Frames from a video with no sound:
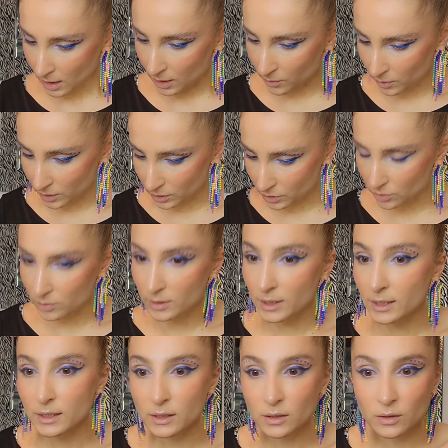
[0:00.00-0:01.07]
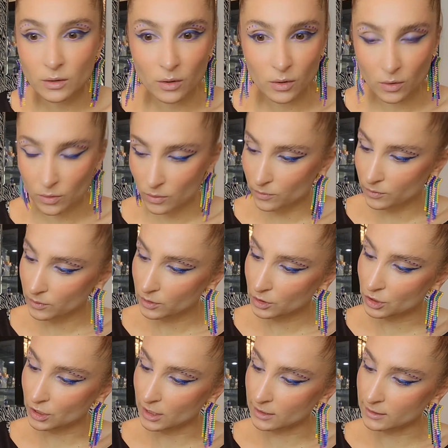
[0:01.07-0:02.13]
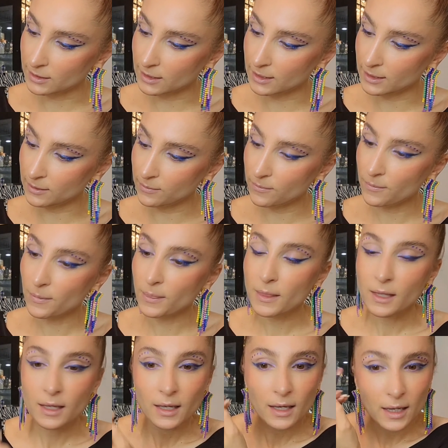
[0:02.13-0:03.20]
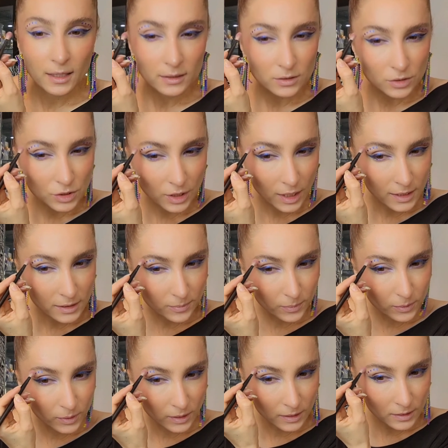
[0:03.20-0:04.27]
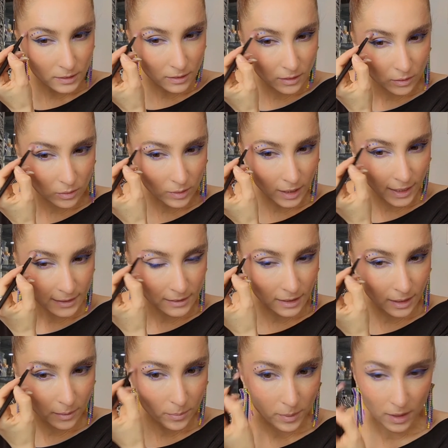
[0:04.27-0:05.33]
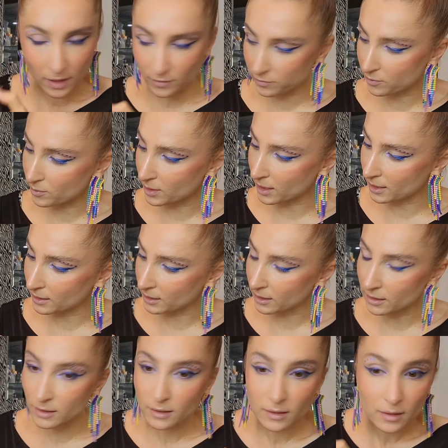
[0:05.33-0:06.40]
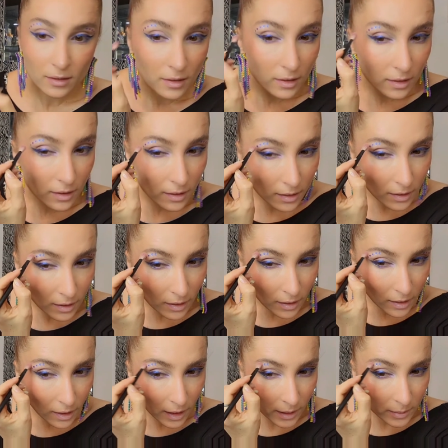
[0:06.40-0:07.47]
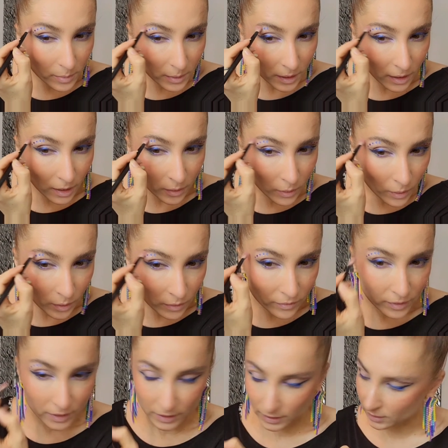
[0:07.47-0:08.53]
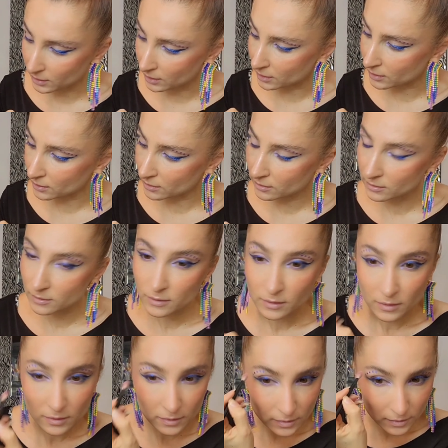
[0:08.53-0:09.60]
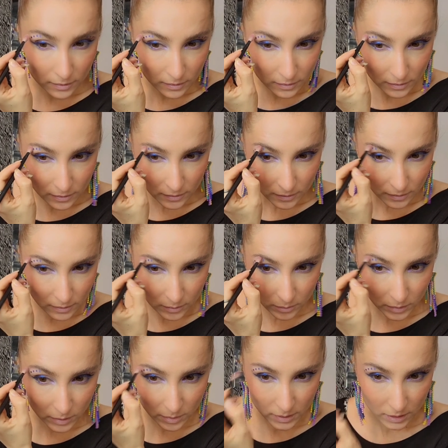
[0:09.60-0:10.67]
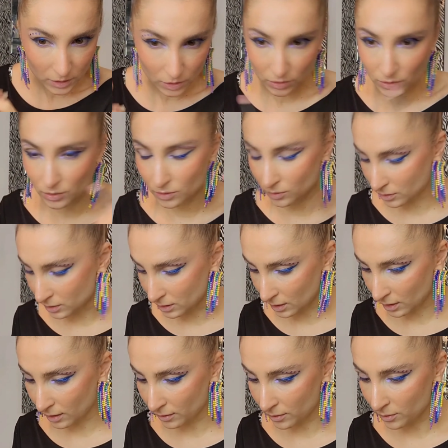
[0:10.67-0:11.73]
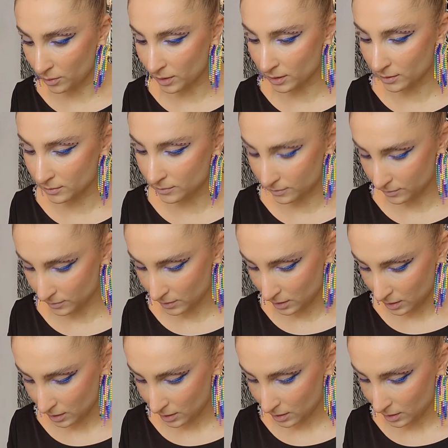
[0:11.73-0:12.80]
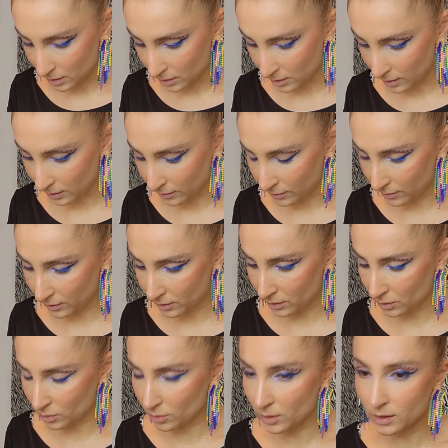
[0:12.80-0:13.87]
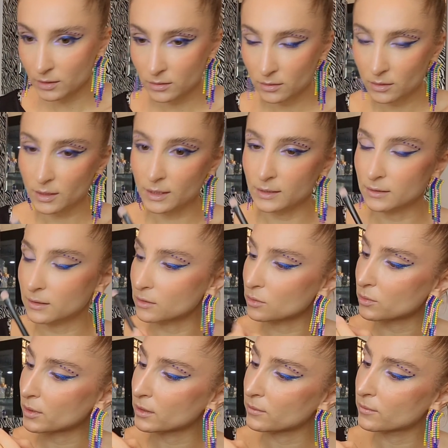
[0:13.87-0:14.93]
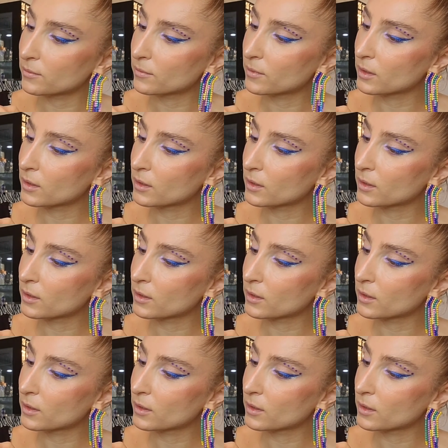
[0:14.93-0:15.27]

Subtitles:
I want to really go gently and just put it right above my eyebrow over here. Maybe I should use the other one, like thinner one, like this one.